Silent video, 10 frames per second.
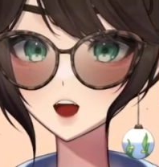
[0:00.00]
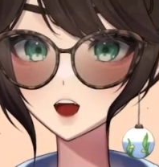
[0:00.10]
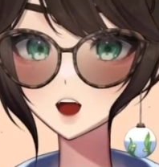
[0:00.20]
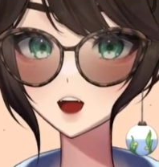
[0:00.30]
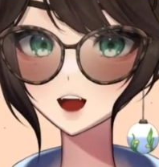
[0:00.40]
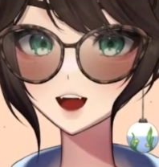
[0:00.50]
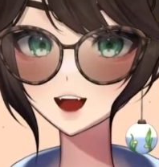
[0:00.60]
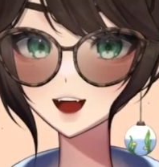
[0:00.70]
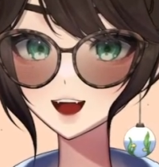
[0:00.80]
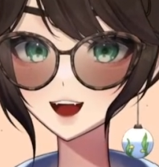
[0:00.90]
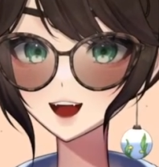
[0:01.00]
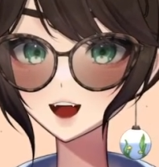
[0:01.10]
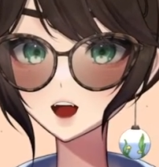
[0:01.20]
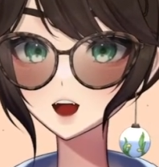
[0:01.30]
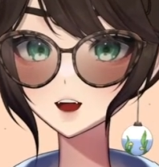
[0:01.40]
yeah,
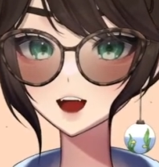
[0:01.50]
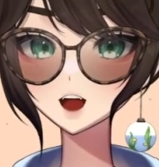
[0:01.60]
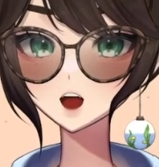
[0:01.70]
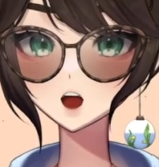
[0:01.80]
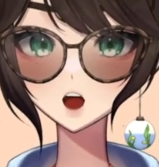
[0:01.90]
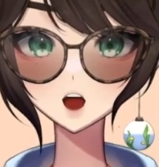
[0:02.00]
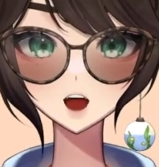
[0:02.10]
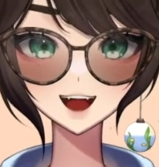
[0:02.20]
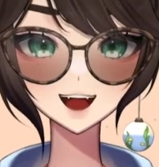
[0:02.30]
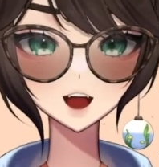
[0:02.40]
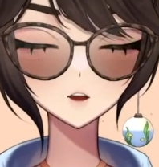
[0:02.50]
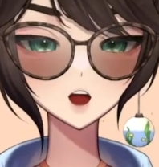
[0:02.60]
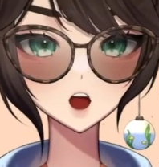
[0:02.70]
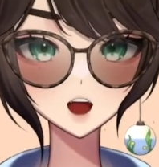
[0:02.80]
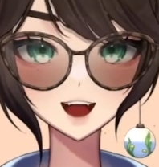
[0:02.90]
so but
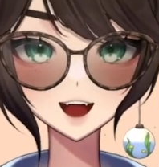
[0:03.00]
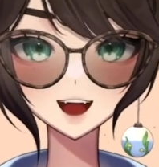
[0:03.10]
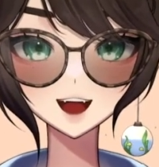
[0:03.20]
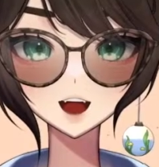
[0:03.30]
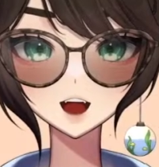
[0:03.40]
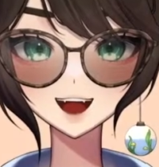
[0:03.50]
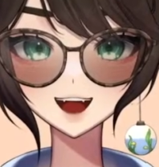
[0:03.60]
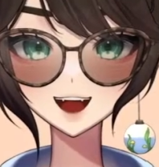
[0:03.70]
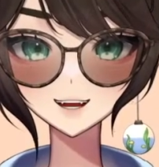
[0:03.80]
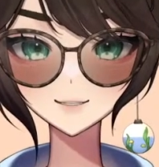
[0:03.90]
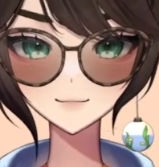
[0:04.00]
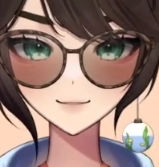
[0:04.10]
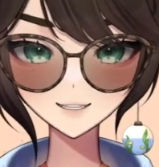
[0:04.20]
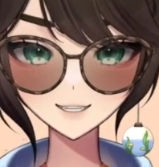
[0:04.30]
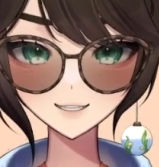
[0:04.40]
we're gonna go ahead and
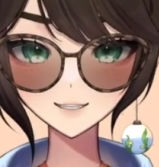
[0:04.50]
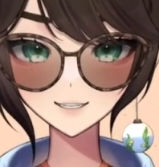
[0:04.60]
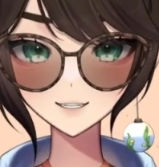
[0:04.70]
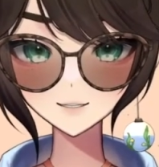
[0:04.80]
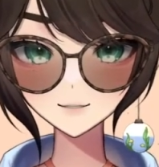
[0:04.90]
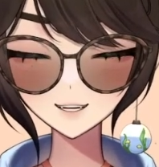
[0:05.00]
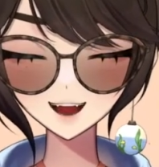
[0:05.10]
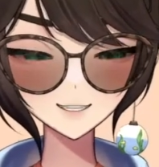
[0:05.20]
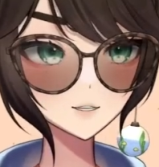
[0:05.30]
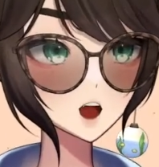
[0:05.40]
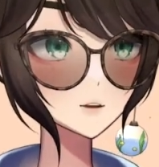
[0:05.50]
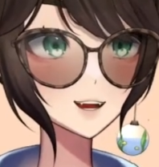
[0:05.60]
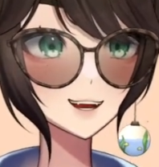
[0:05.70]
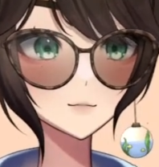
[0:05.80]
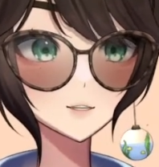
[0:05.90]
raid, because like I said, I'm
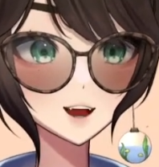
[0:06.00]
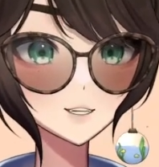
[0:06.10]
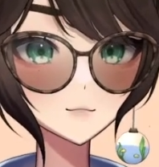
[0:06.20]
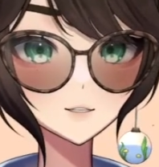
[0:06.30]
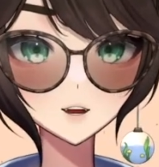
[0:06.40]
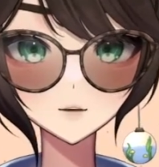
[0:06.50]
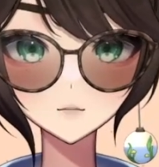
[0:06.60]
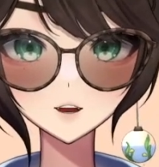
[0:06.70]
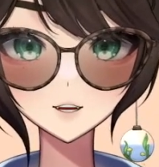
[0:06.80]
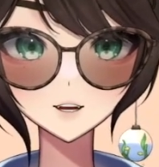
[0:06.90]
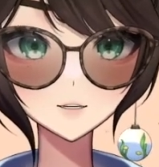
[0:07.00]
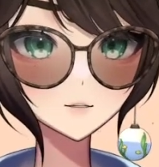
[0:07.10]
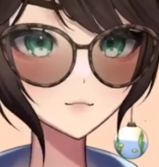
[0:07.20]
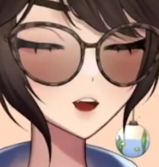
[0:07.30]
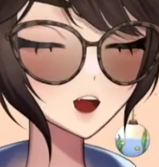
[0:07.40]
EP. I still gotta do my dailies and
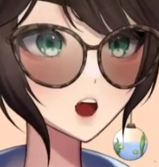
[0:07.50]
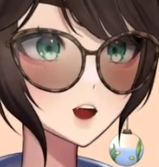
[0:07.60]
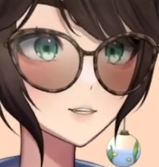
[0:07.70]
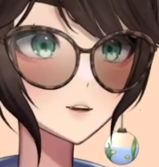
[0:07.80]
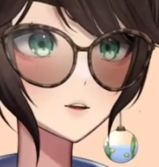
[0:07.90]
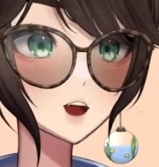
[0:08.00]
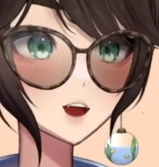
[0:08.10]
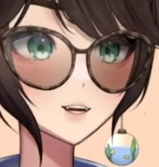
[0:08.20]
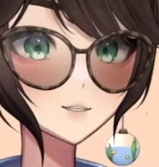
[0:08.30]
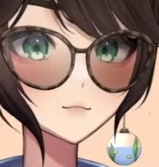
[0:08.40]
crawl into bed.